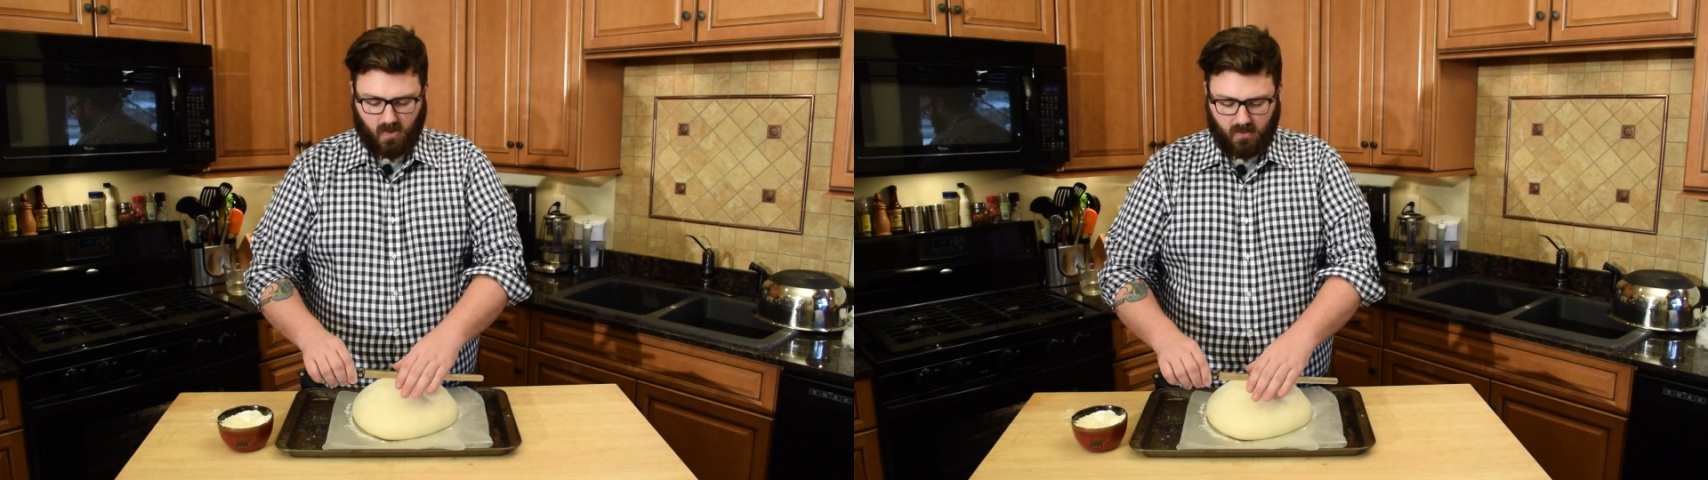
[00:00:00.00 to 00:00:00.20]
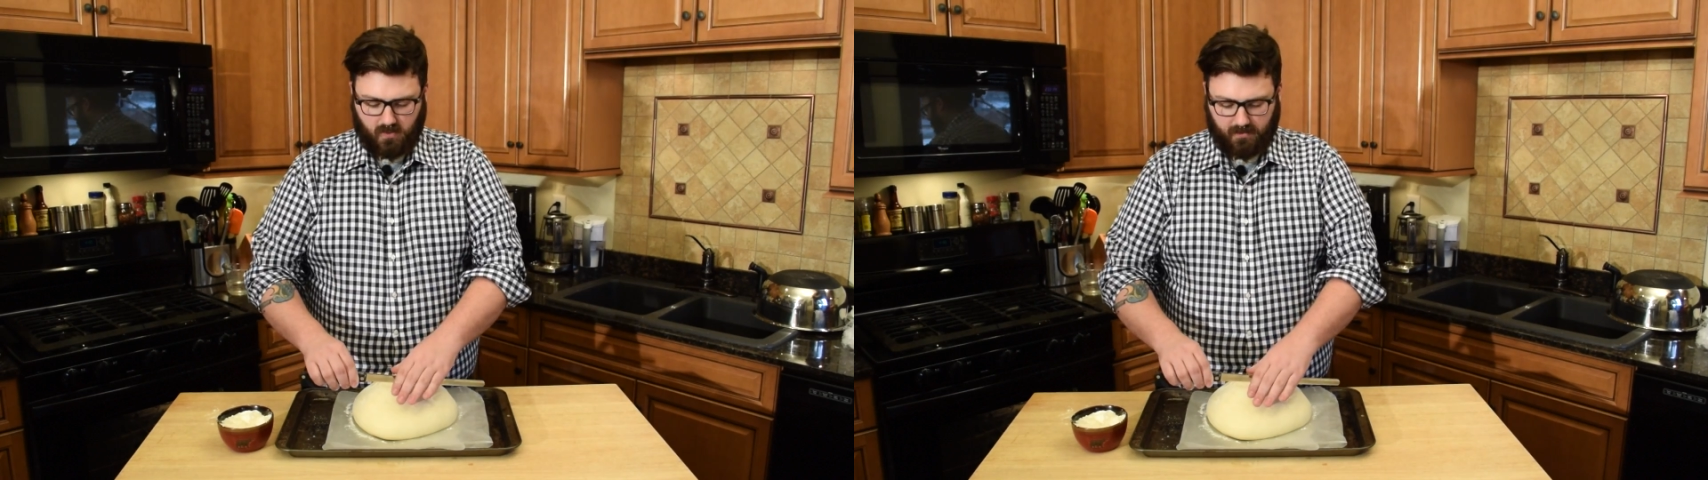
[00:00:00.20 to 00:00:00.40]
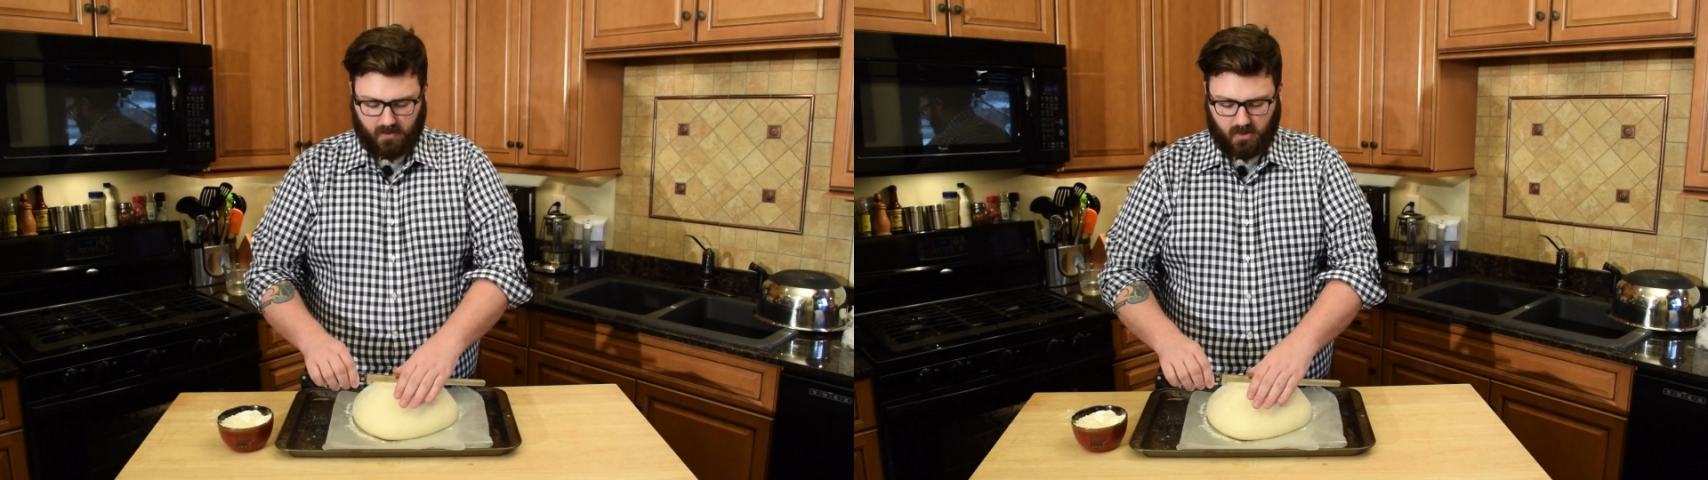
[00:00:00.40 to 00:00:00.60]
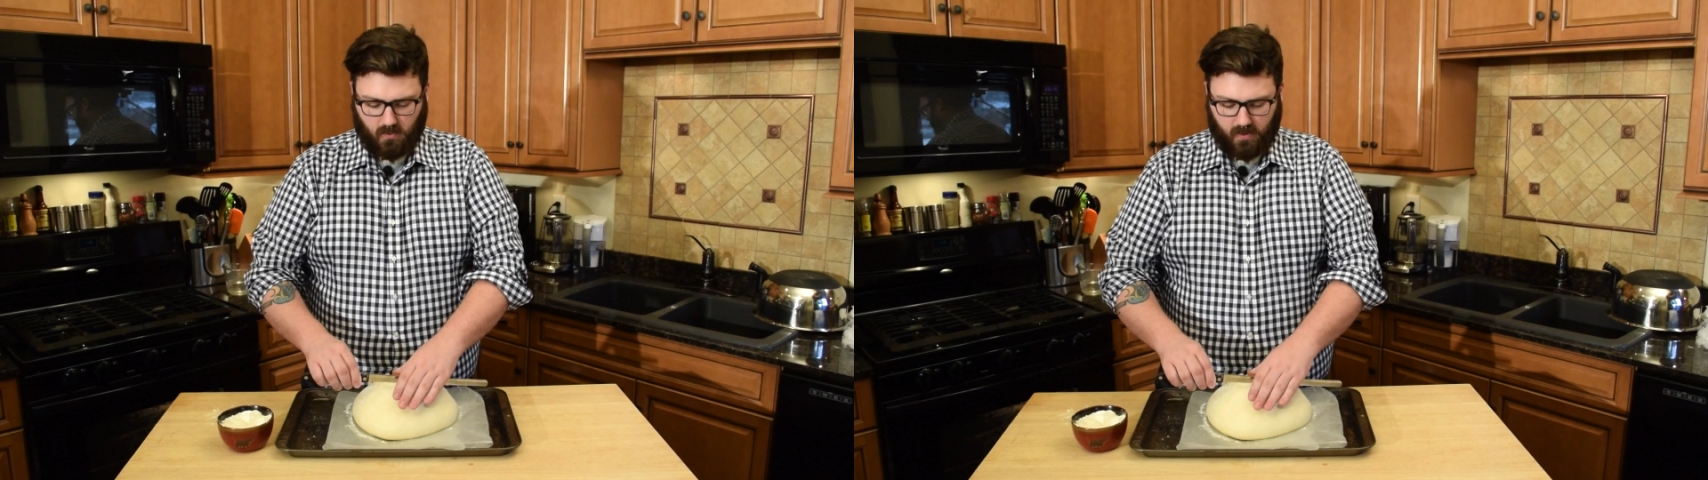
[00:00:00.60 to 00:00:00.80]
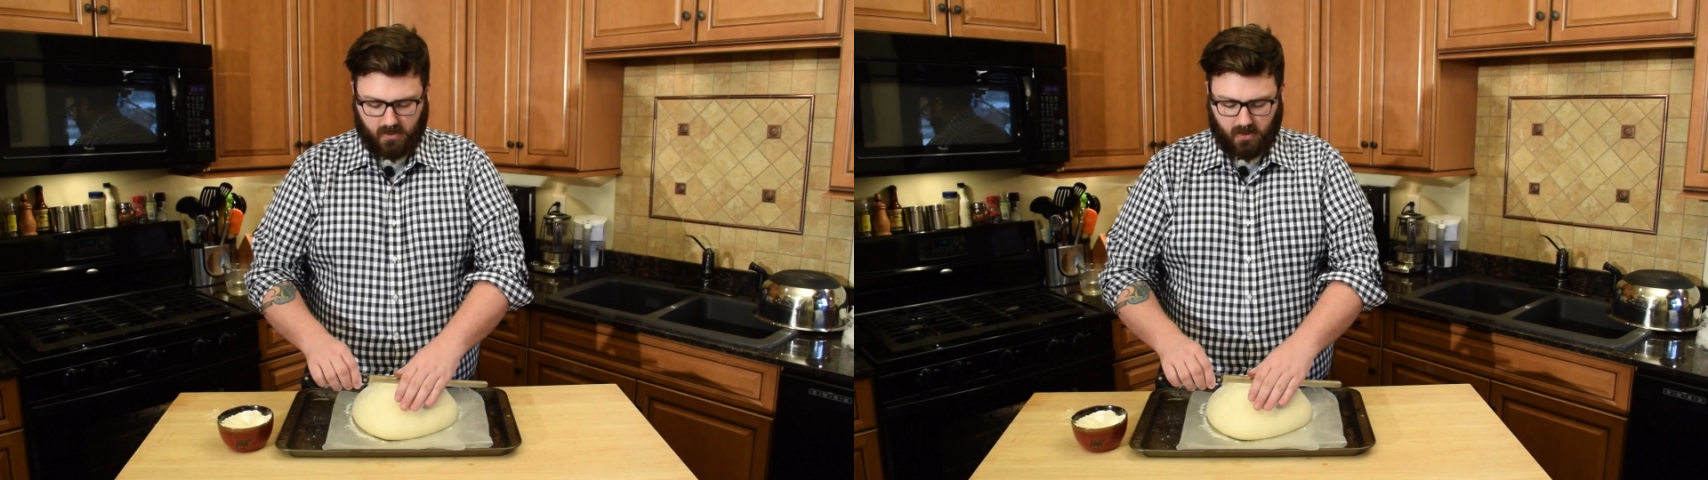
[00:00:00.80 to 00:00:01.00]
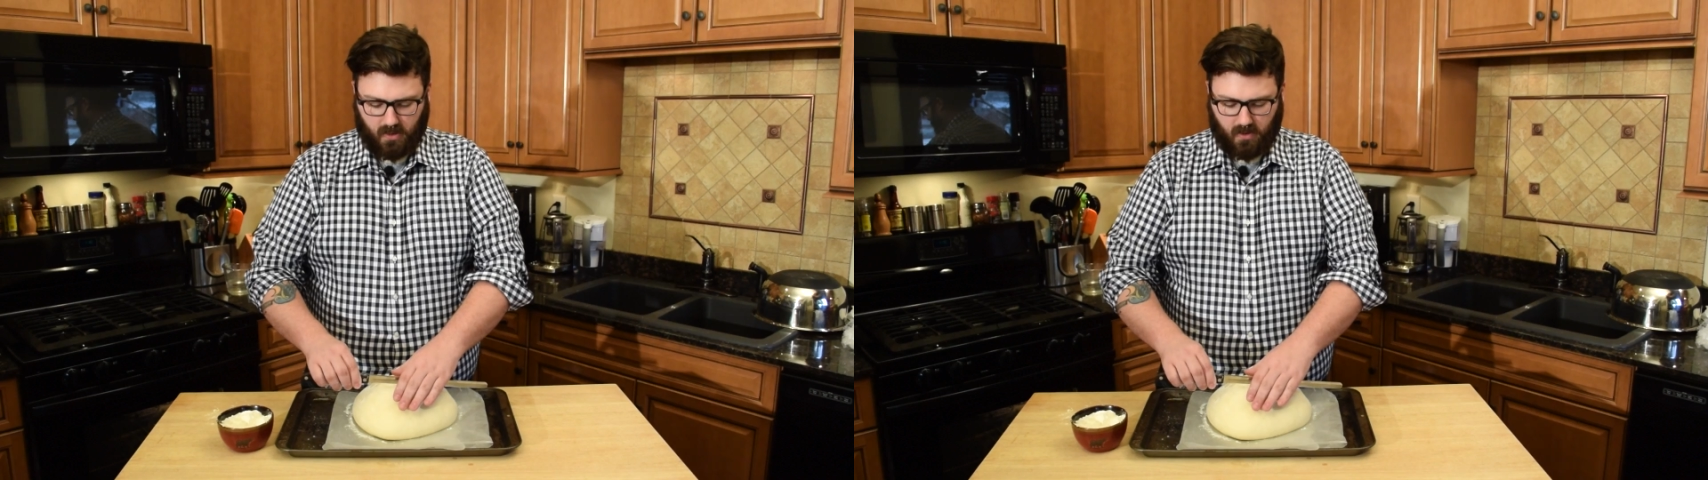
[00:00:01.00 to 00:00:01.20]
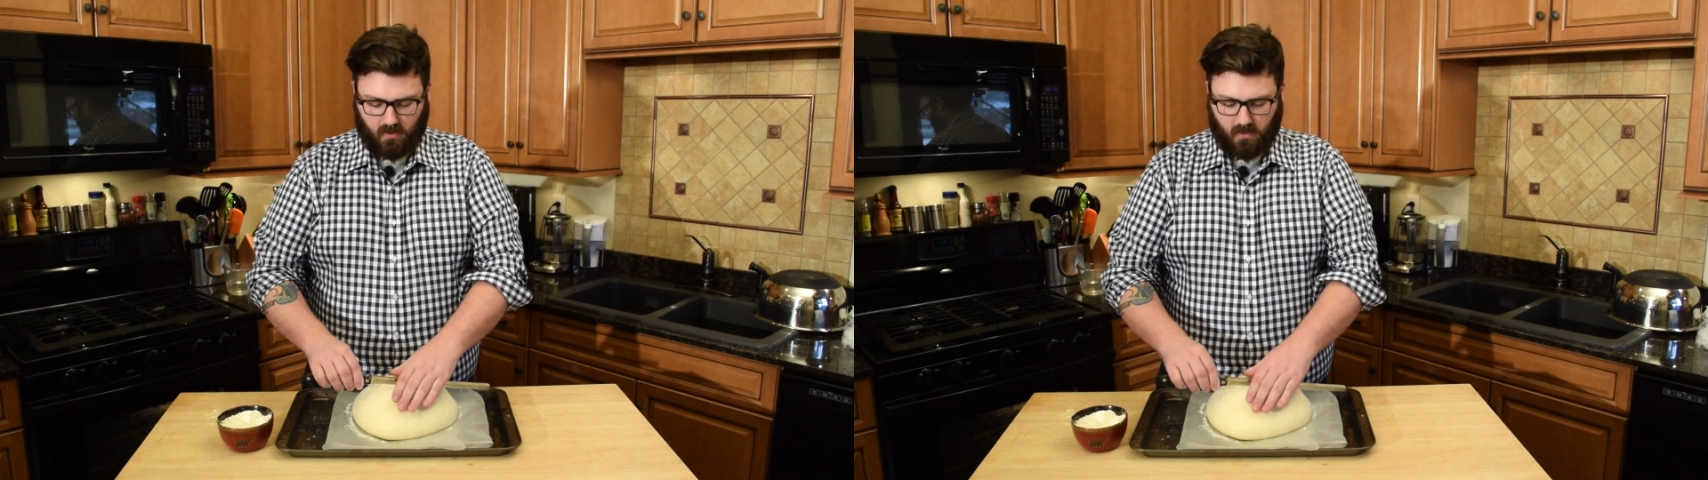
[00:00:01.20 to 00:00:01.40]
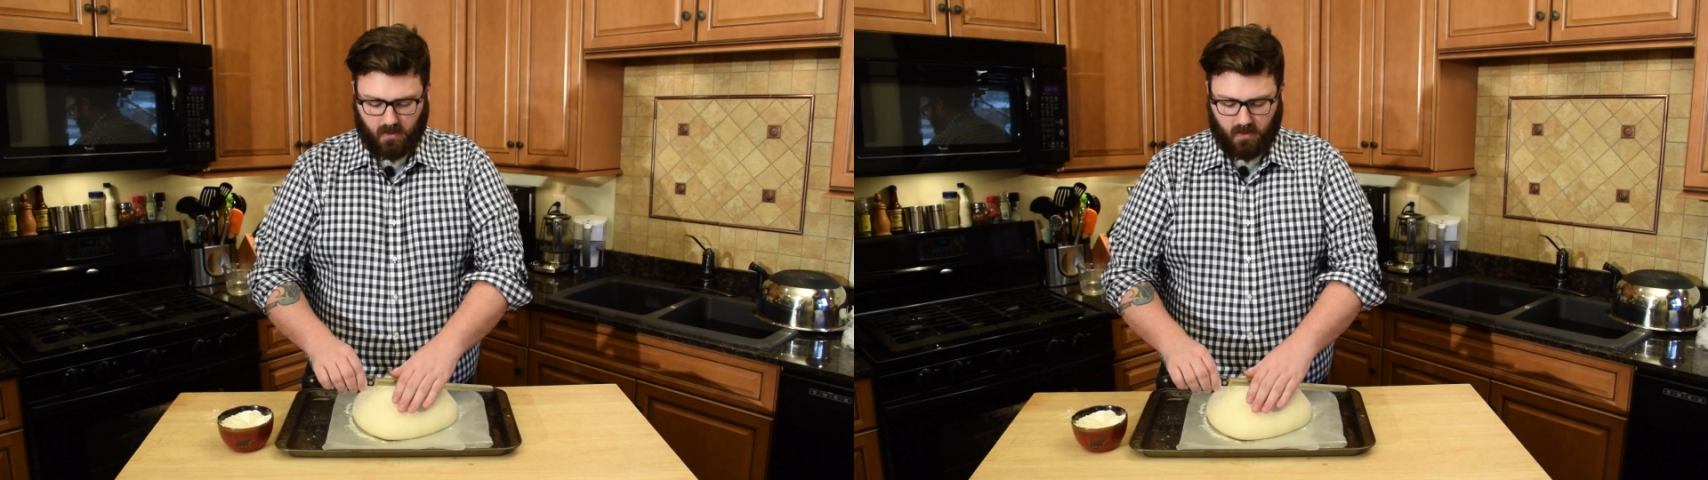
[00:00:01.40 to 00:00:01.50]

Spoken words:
So I'm just going to go